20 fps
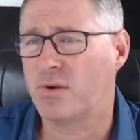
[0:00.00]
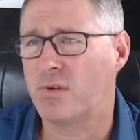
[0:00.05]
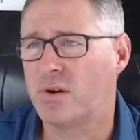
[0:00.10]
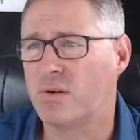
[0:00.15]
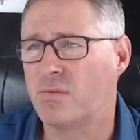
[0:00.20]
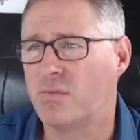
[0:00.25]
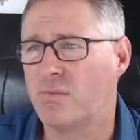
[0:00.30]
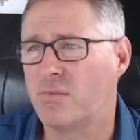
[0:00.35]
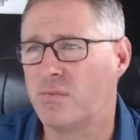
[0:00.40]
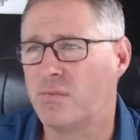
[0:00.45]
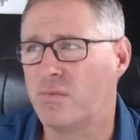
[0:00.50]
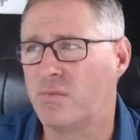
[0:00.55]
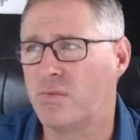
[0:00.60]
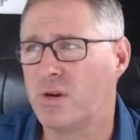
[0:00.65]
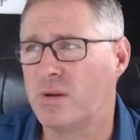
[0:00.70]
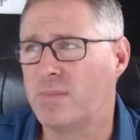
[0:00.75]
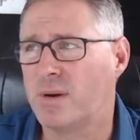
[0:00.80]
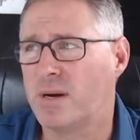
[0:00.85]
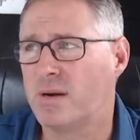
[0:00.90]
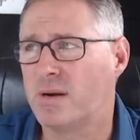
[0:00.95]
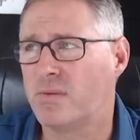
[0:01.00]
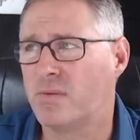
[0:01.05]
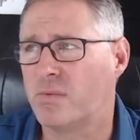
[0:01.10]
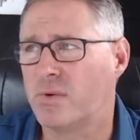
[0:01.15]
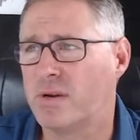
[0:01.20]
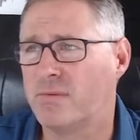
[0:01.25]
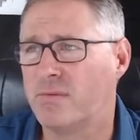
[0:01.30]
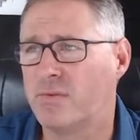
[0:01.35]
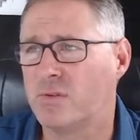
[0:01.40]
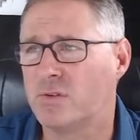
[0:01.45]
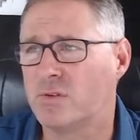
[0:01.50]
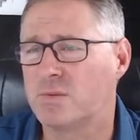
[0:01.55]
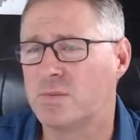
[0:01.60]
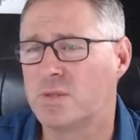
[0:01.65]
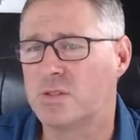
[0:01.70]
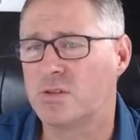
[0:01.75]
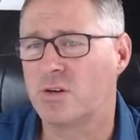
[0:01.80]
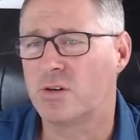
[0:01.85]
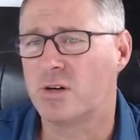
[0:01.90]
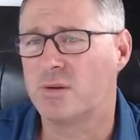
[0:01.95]
own rebar or
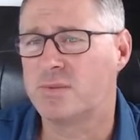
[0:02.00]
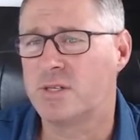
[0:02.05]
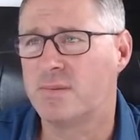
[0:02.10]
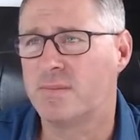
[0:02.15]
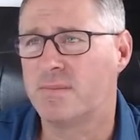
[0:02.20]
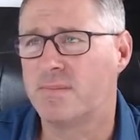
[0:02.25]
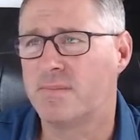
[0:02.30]
reinforcement types in?